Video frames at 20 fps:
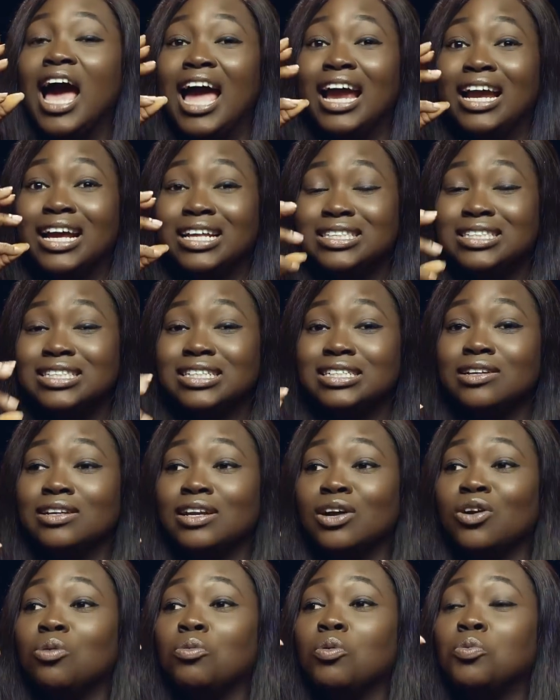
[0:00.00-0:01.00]
I can sit
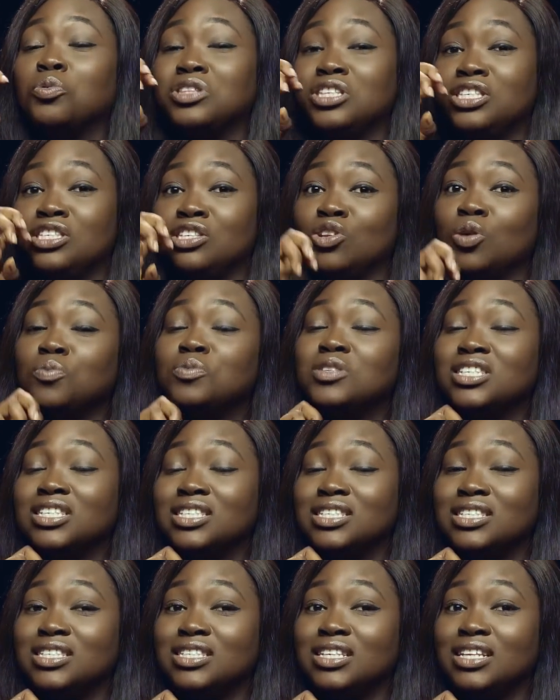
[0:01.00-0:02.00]
down and come up with the
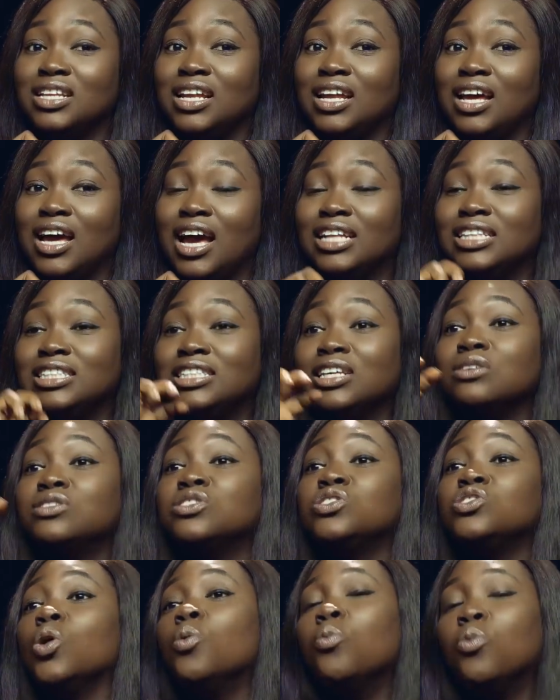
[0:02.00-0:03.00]
synopsis and tell
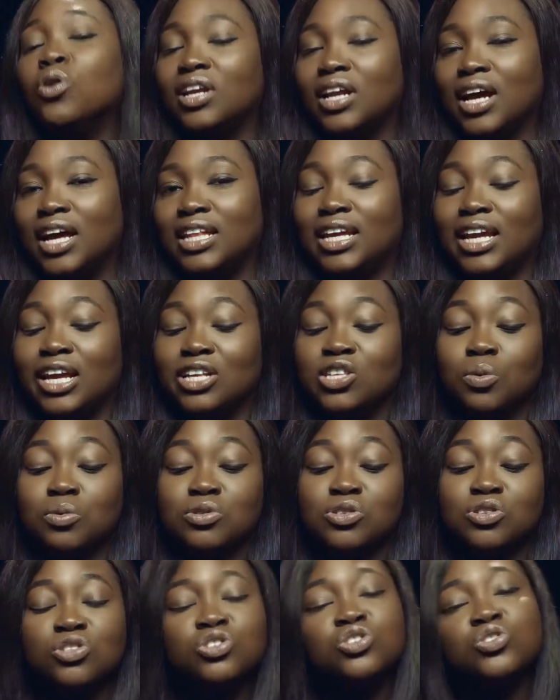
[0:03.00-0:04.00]
someone, and then get
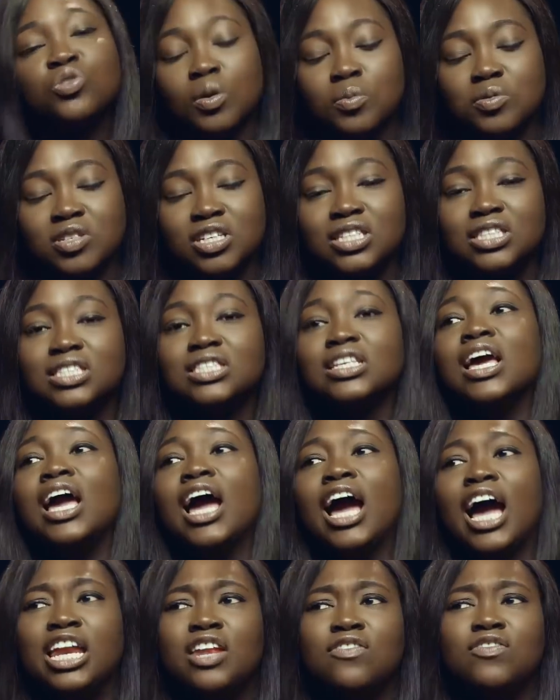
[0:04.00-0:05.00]
someone to script it.
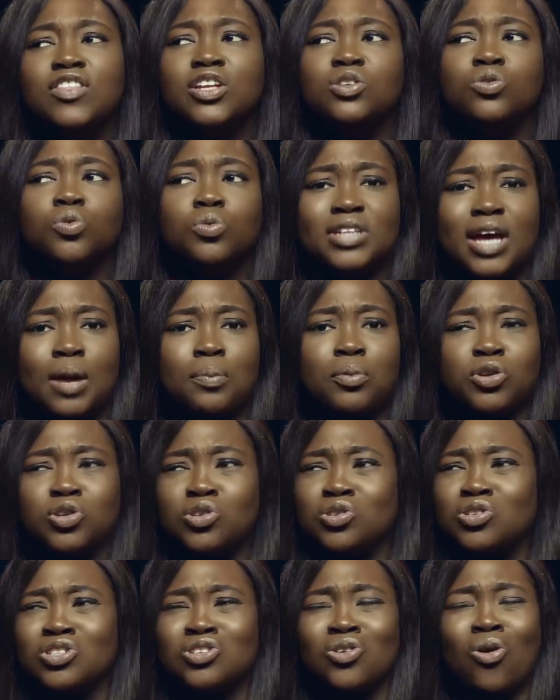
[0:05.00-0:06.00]
And if they do, would I
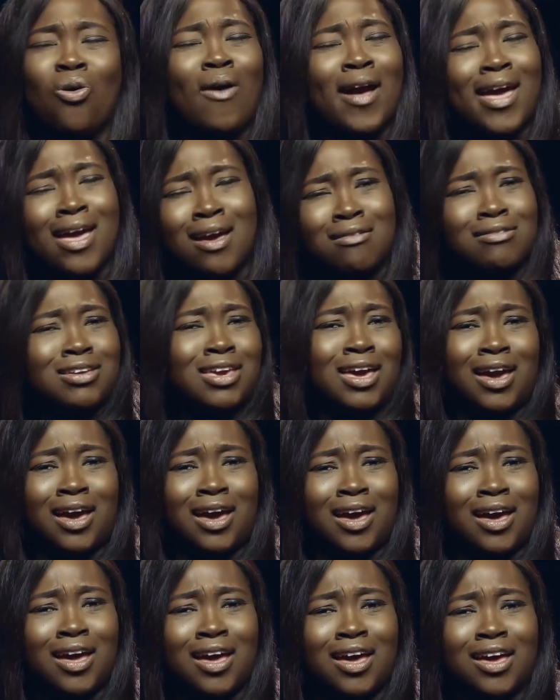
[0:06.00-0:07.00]
produce it? Oh hell
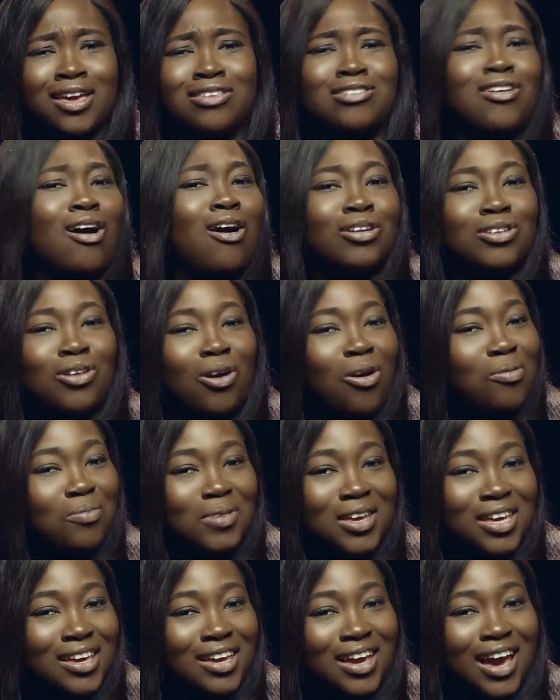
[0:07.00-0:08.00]
yeah! Y'all know
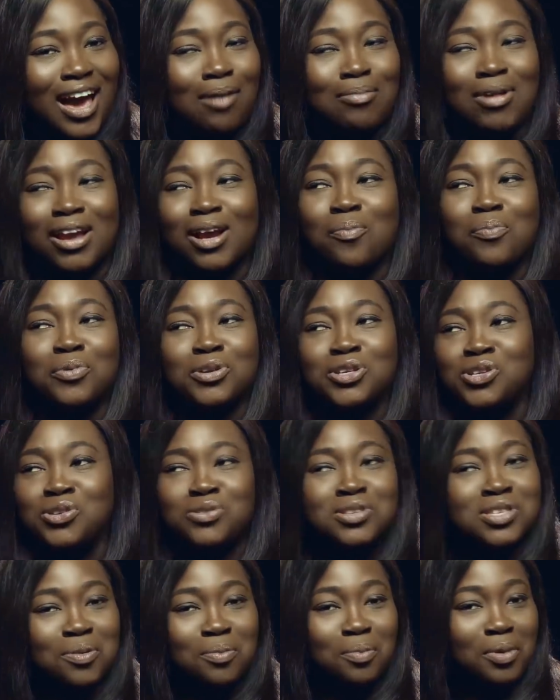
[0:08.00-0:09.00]
me. I'm like a
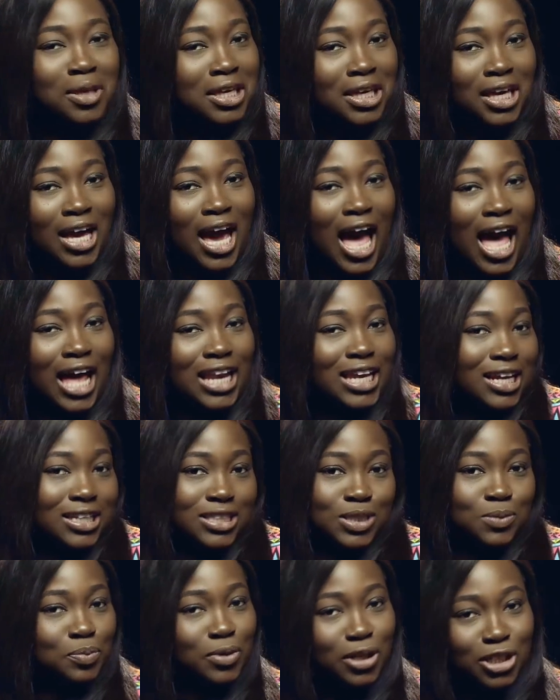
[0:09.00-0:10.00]
producer bee. I
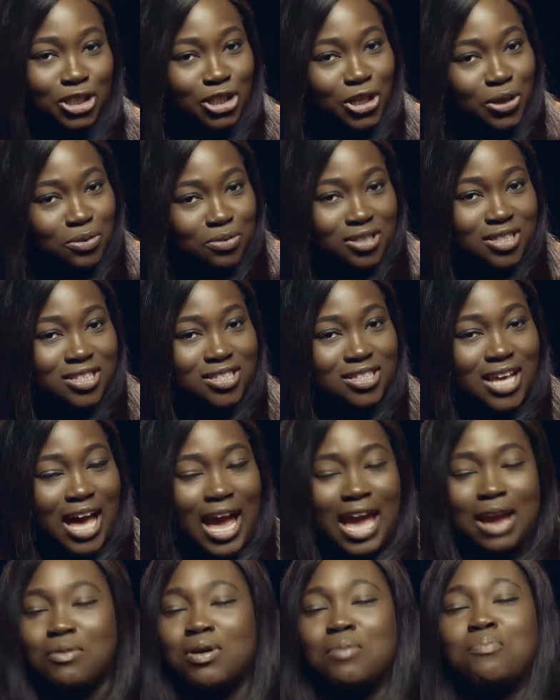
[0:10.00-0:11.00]
love to produce.
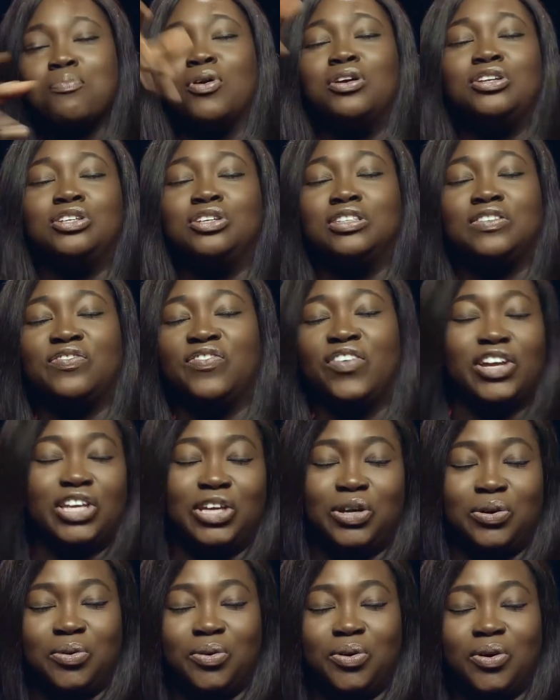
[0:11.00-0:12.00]
I will produce for
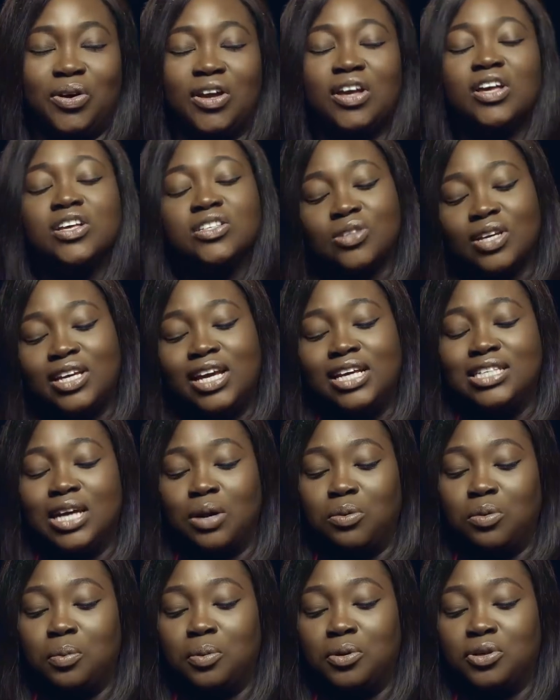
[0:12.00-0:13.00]
you. So yes,
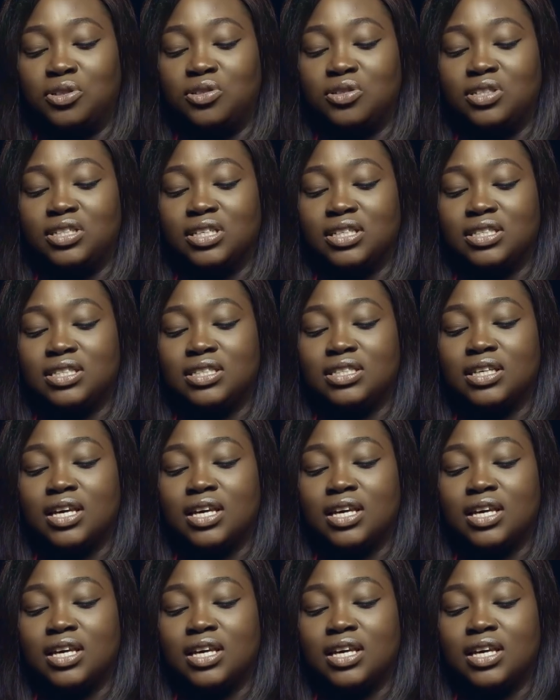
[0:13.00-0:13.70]
I will produce it.